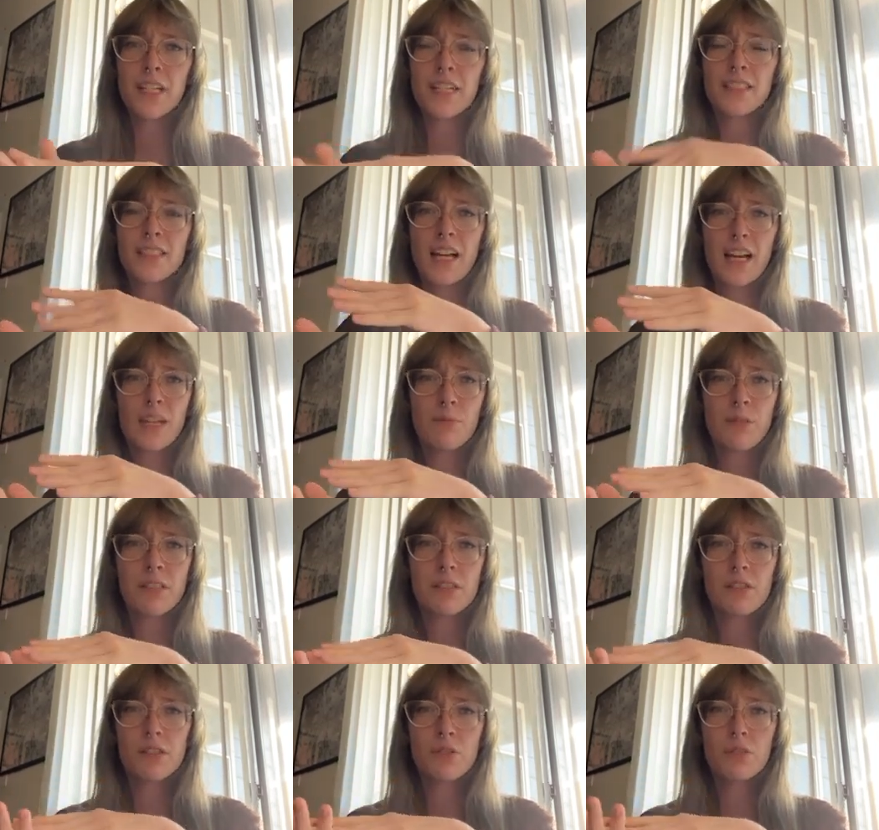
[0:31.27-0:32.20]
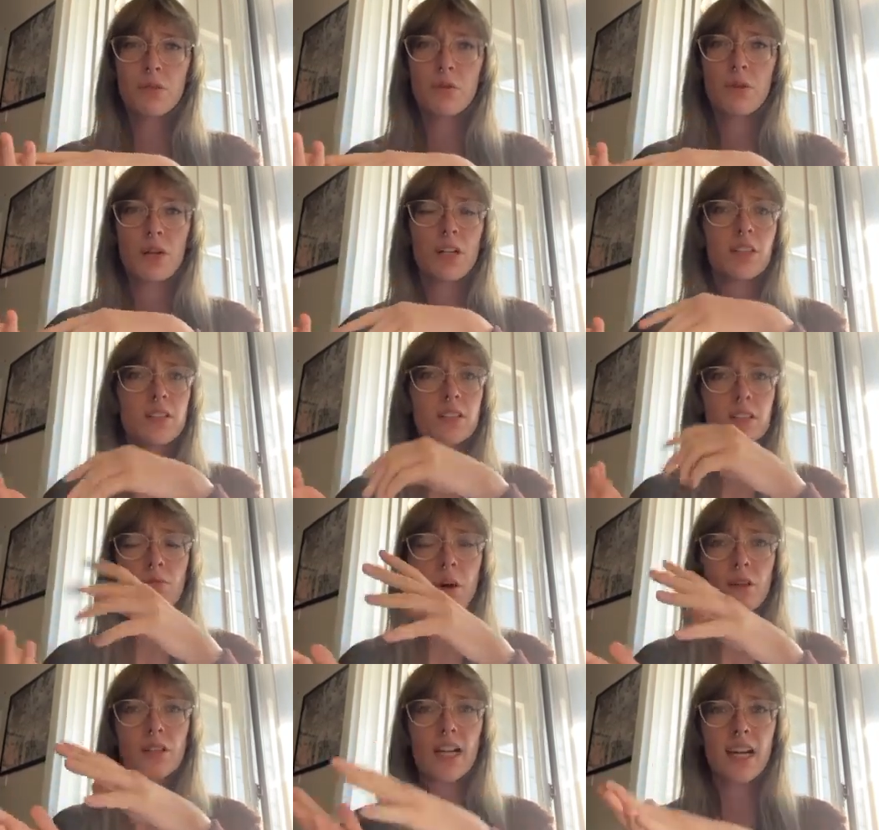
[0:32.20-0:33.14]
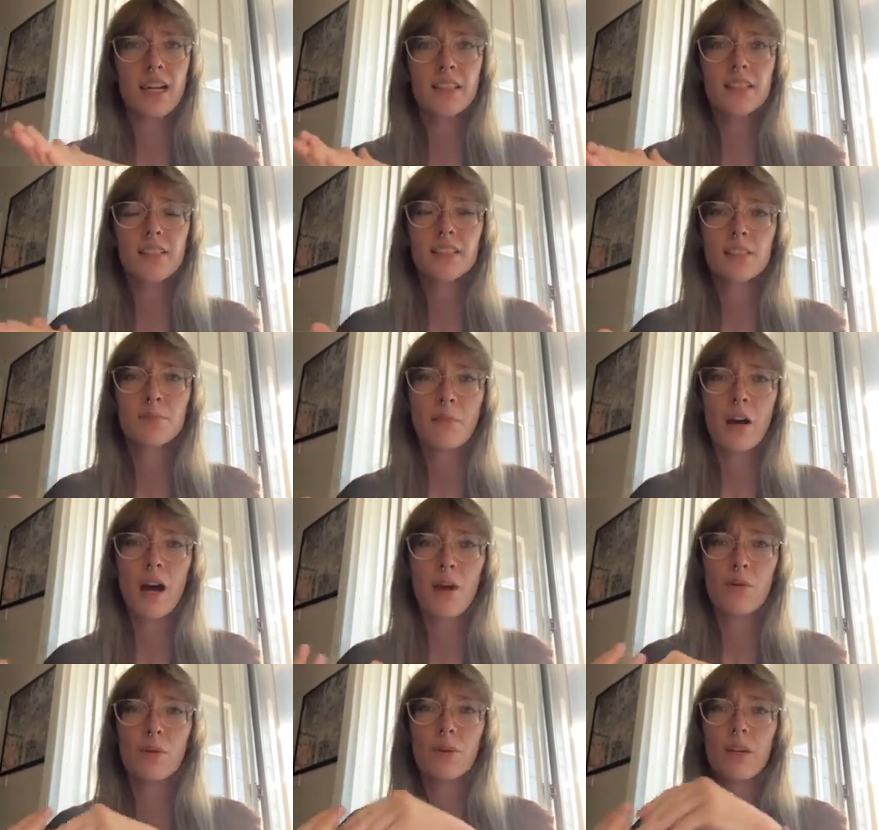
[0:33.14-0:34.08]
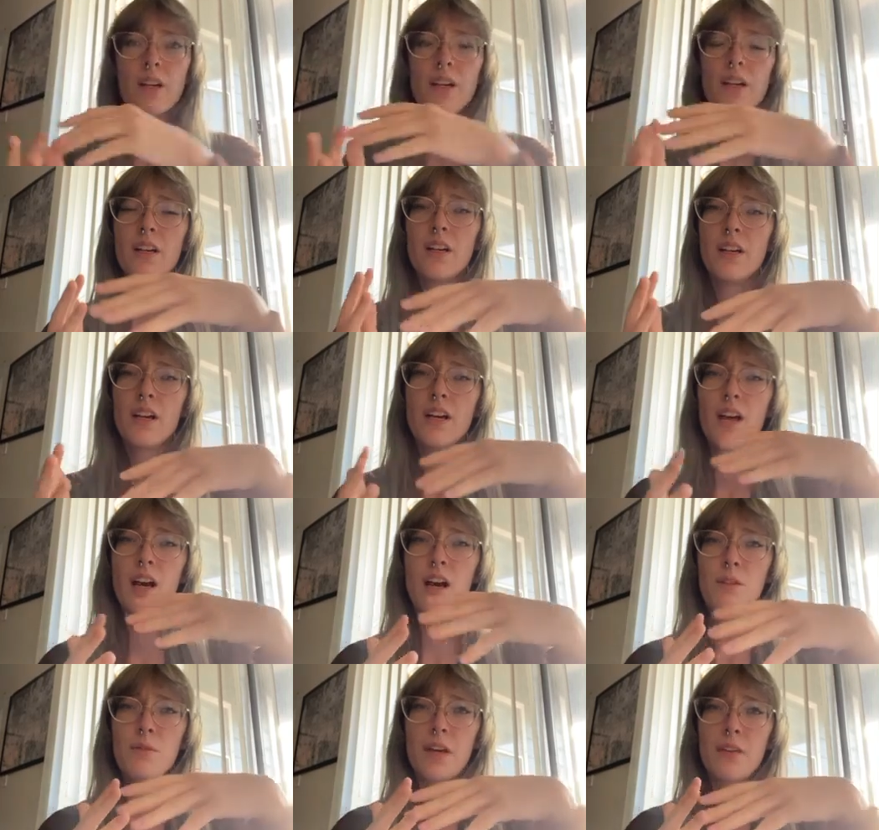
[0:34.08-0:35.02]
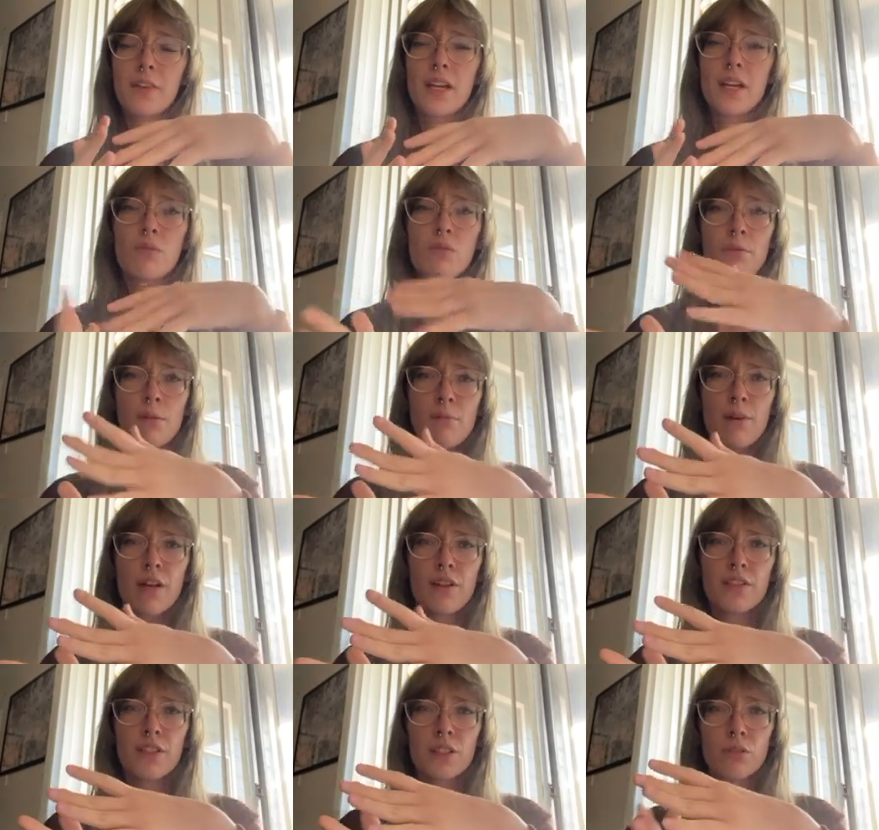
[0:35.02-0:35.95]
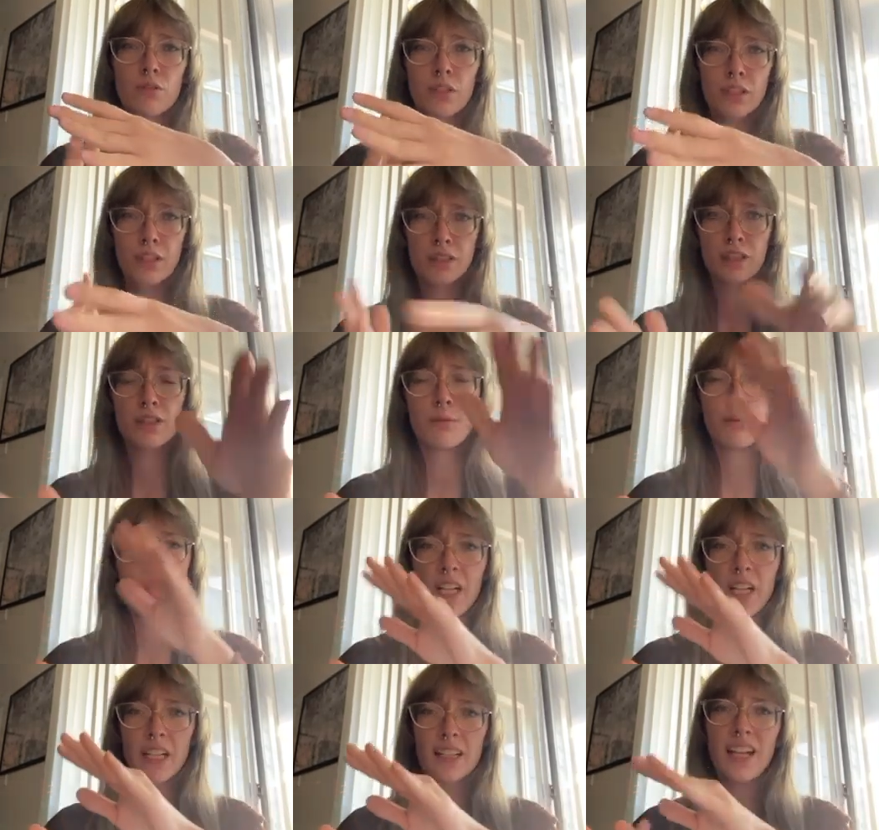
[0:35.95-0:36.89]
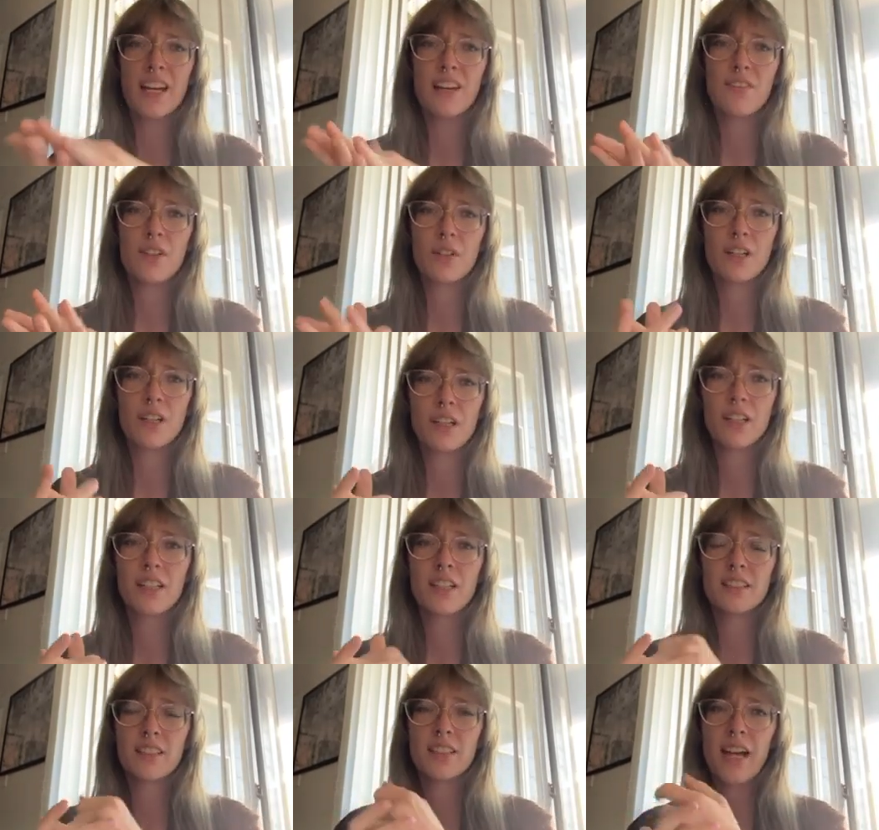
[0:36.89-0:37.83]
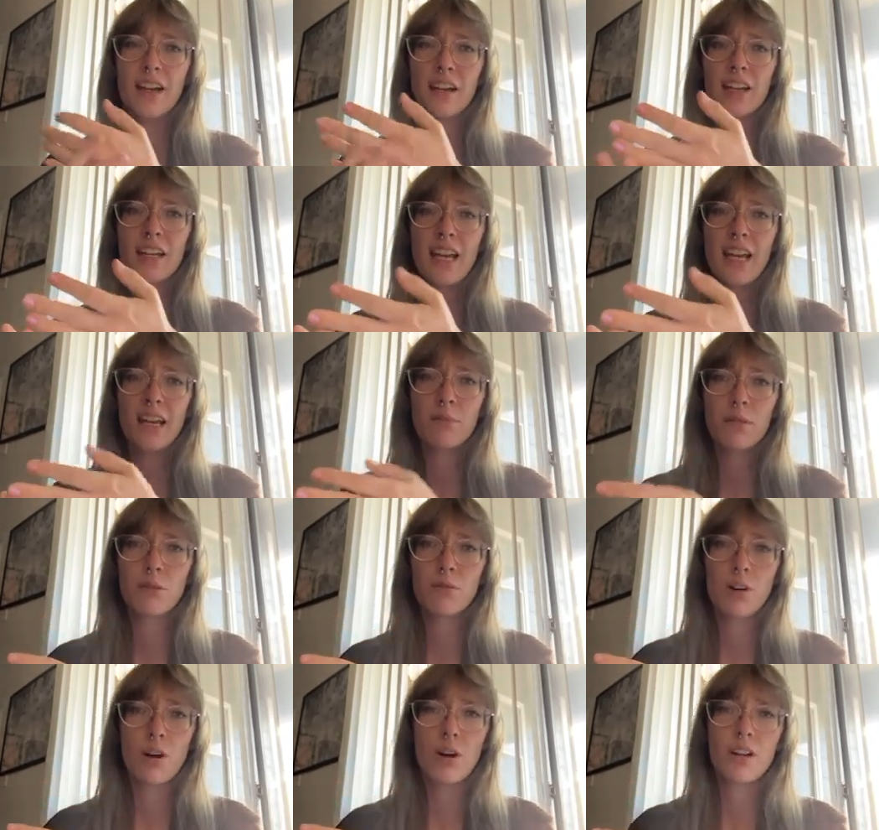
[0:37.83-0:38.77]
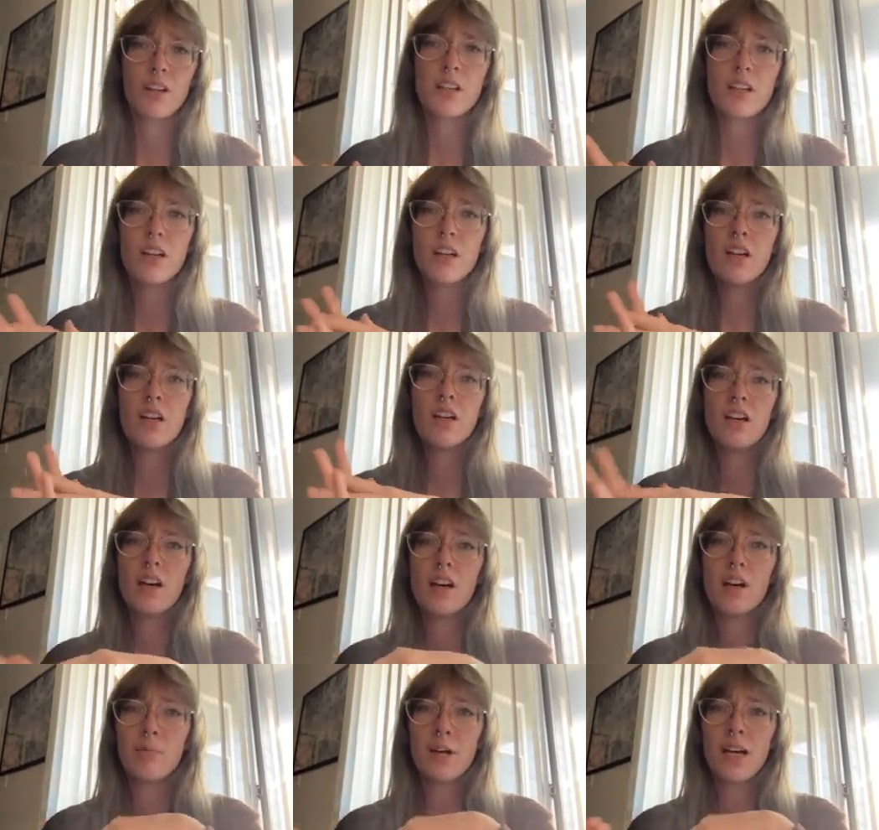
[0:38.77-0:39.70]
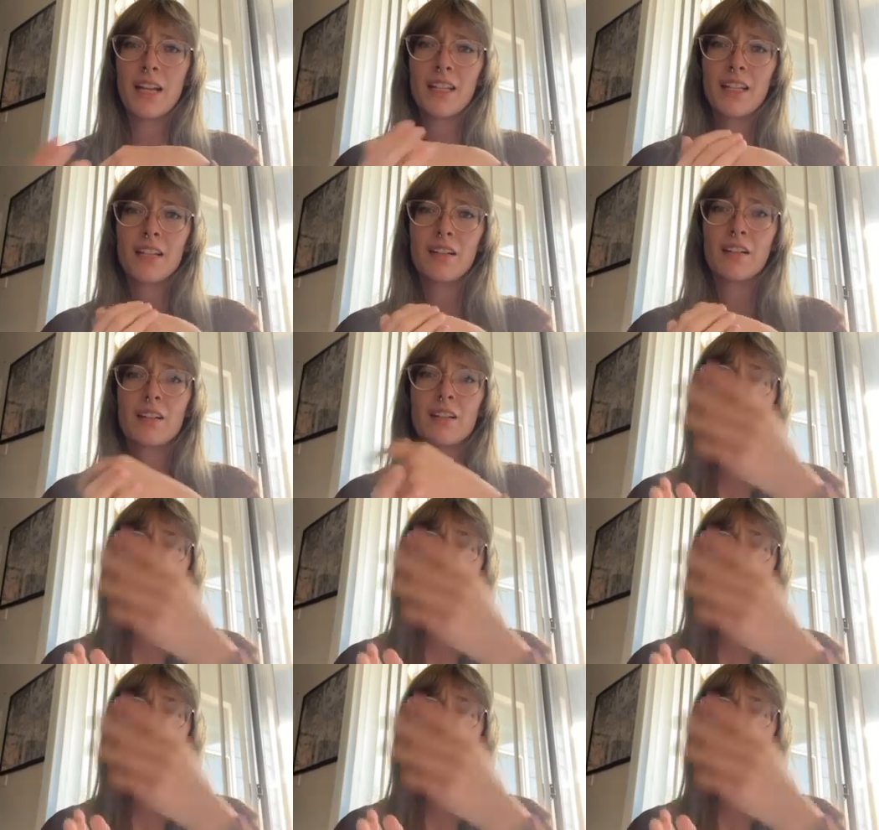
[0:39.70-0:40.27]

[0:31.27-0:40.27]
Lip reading: assignments or small texts, but I think it would be beneficial to just double check that if you could, because AI can be wrong. But I think